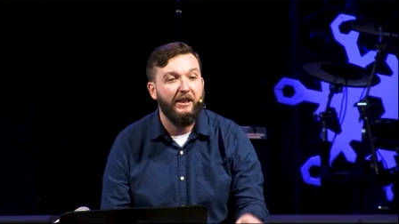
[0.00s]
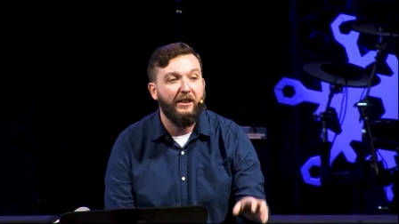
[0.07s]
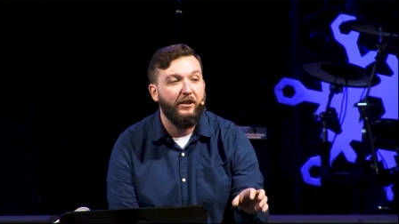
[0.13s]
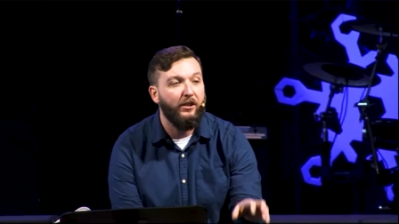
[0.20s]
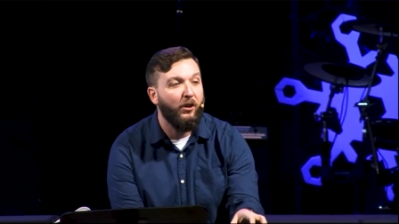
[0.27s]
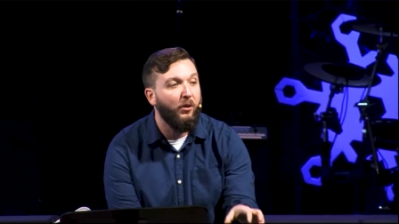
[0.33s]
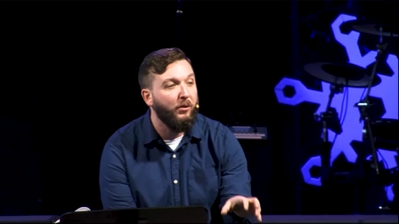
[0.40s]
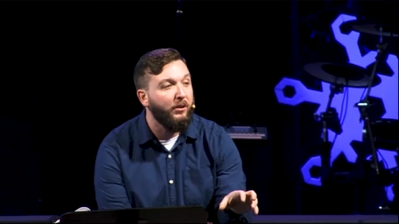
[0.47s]
It
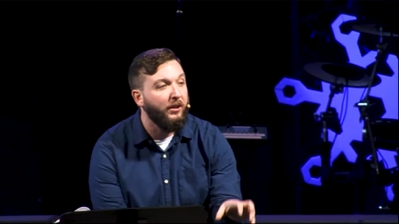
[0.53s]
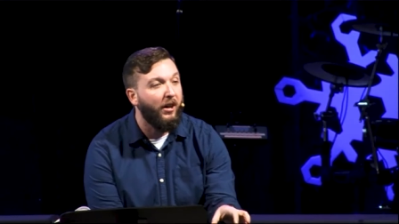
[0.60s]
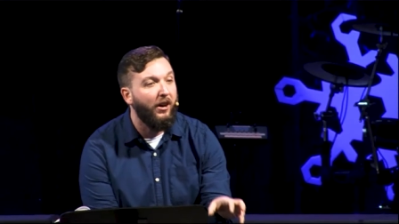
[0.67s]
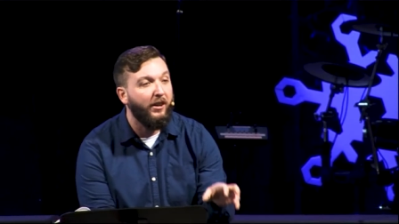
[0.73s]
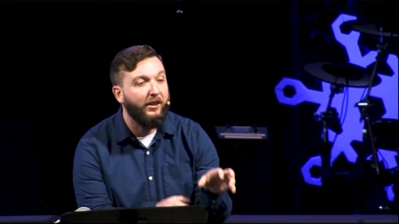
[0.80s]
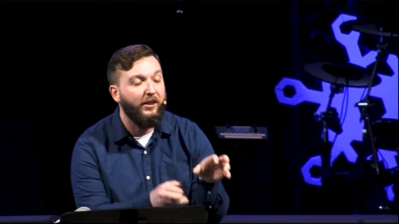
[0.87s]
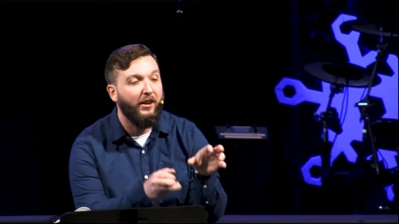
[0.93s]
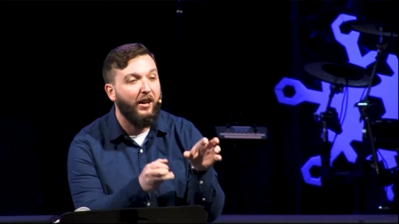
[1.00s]
no
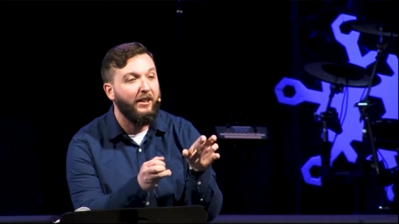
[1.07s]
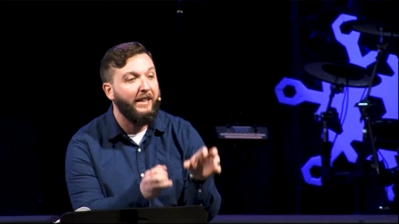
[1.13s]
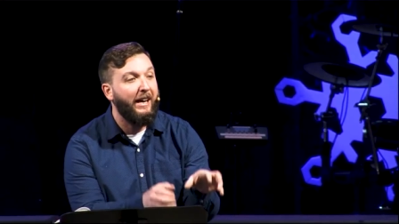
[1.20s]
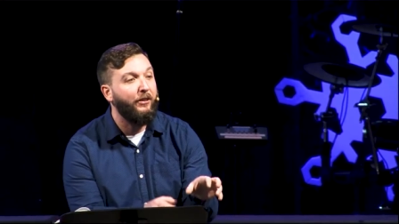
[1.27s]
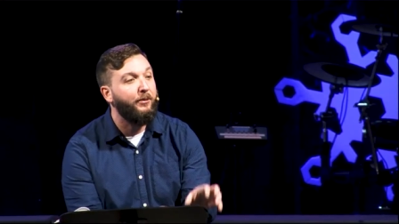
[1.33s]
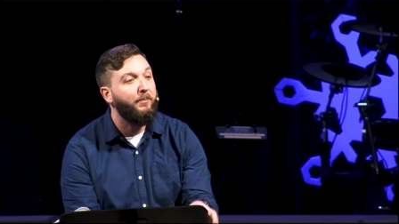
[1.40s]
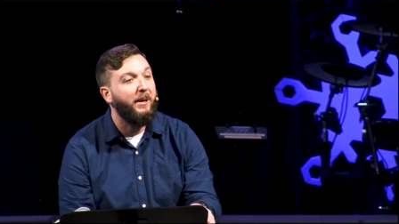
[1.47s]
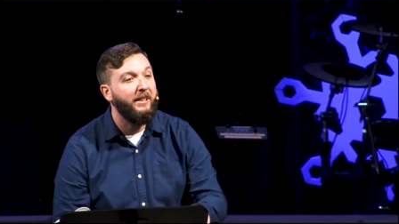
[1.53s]
longer
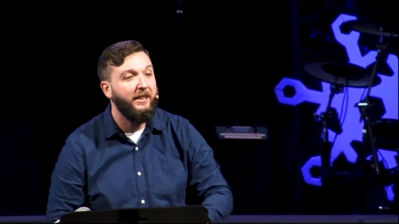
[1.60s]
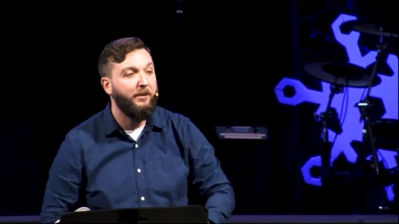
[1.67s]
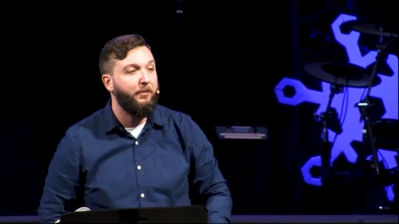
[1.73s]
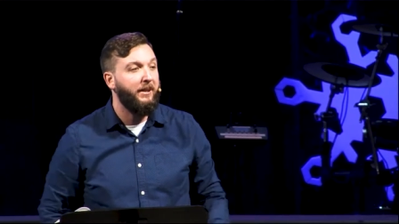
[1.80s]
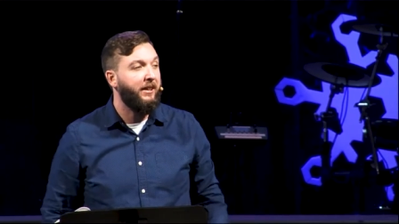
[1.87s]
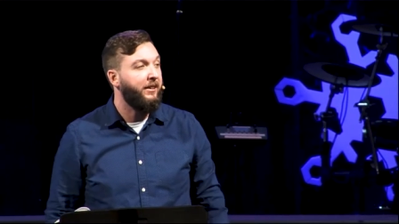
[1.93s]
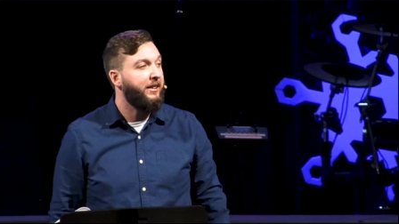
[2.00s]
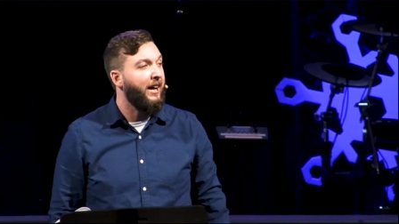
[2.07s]
allows money to
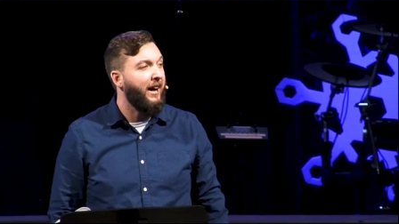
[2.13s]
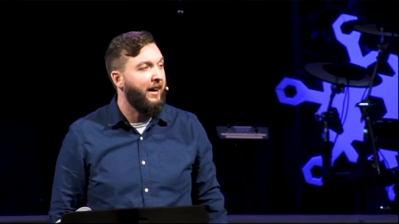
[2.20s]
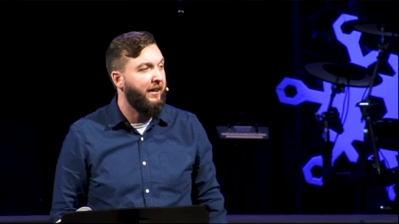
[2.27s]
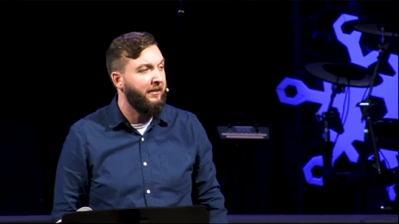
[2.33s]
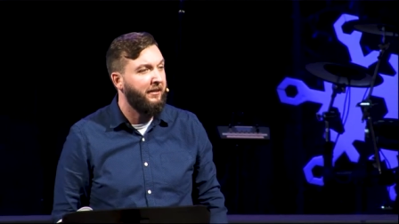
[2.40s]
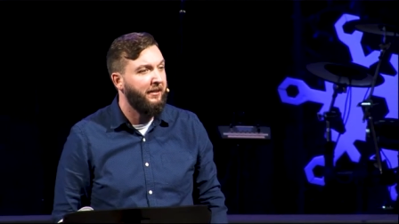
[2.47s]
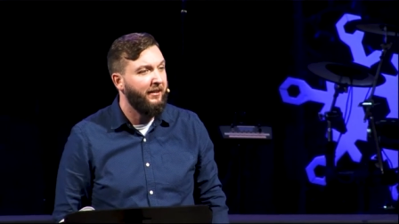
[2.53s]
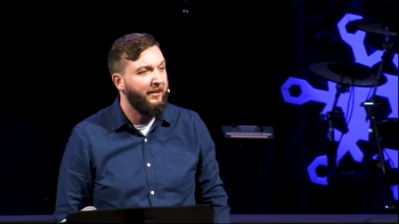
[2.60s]
be our
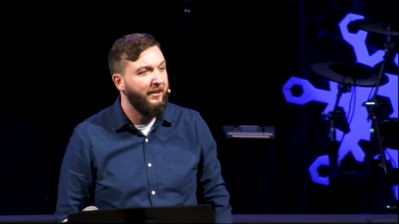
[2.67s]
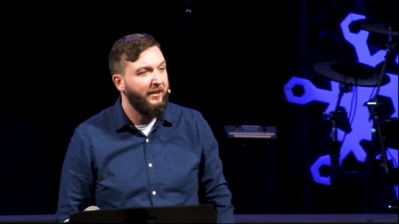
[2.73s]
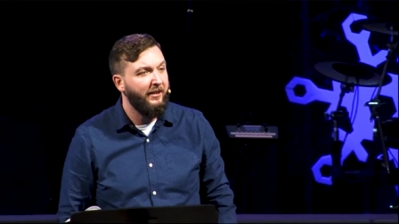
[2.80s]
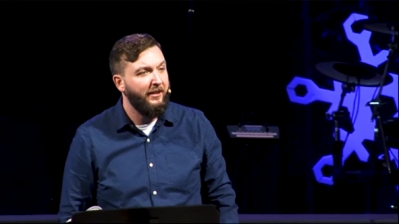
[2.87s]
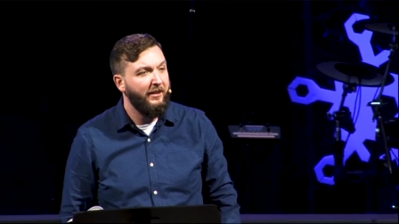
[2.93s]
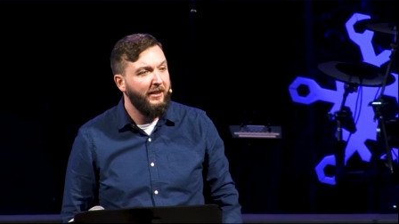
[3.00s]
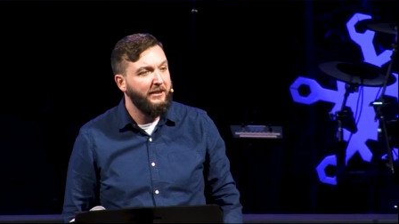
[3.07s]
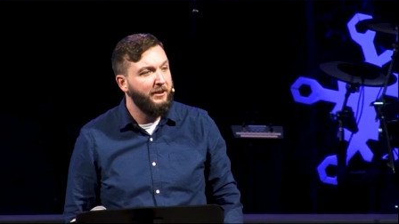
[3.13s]
God's.
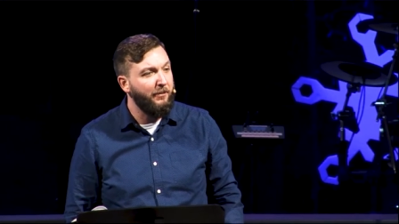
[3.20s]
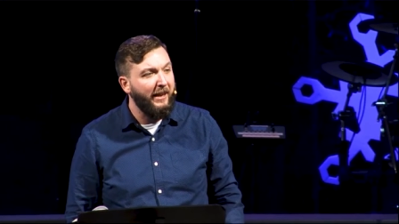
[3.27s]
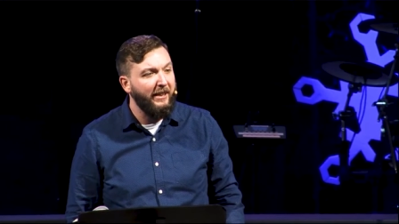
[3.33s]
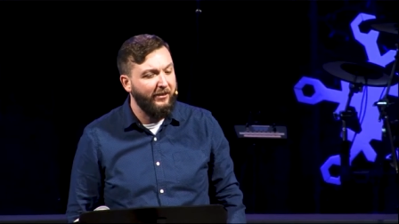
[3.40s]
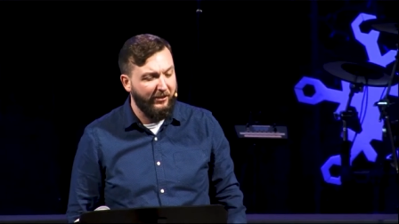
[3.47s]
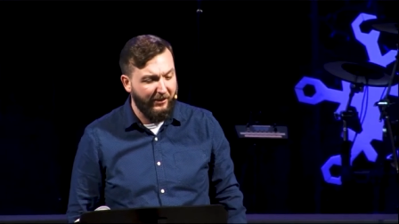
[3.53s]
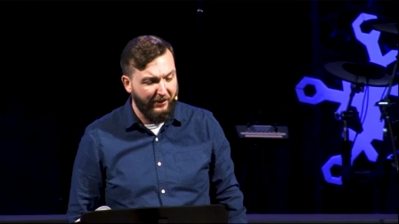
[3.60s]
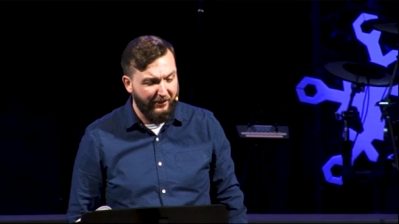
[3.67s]
It's
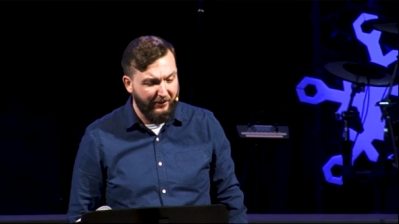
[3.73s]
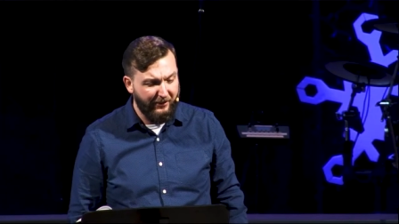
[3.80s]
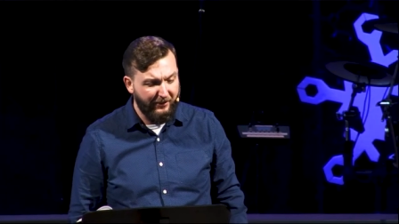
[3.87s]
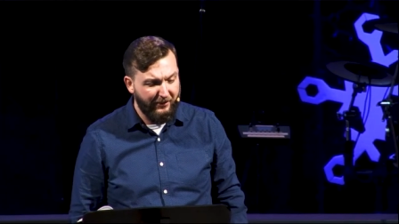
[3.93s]
amazing.